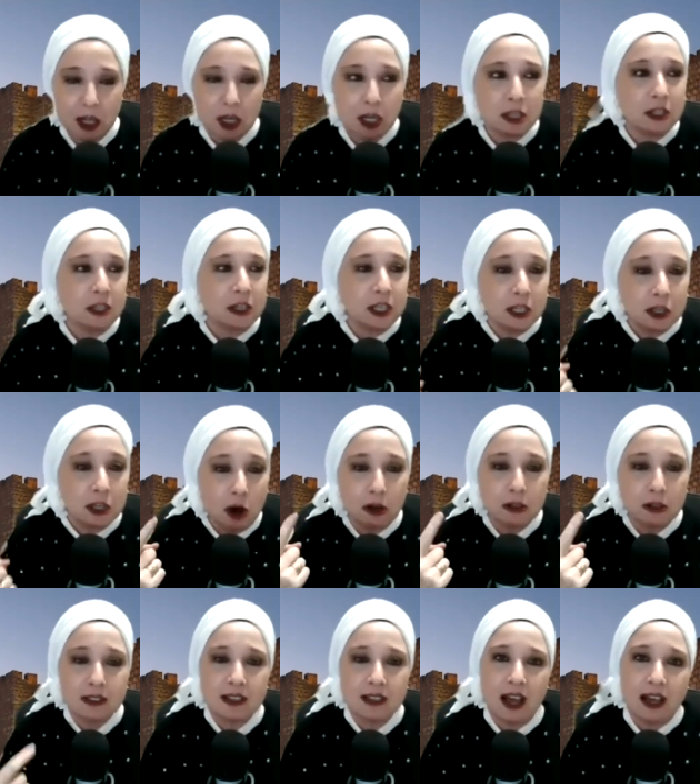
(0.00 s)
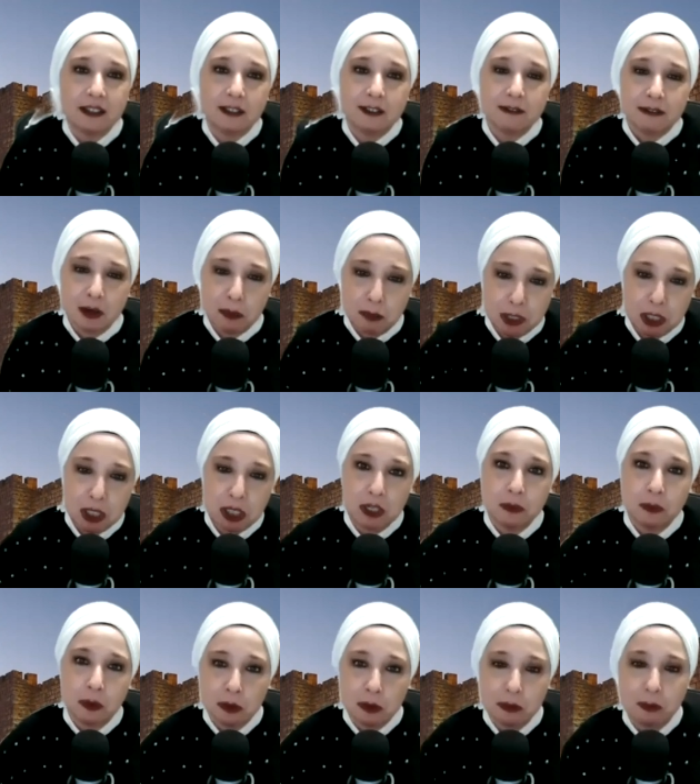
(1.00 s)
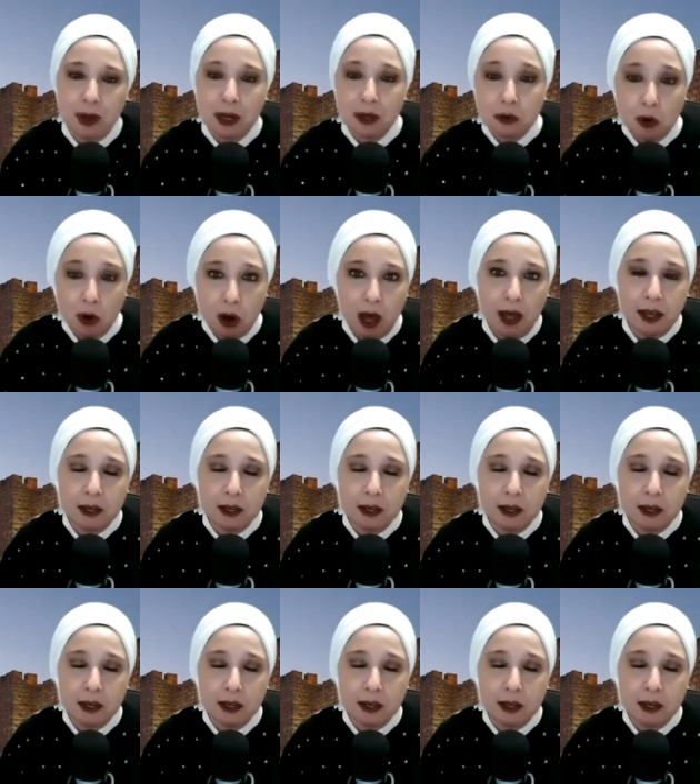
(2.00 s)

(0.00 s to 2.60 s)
the yortzeit of Rabbi Shimon Bar Yochai,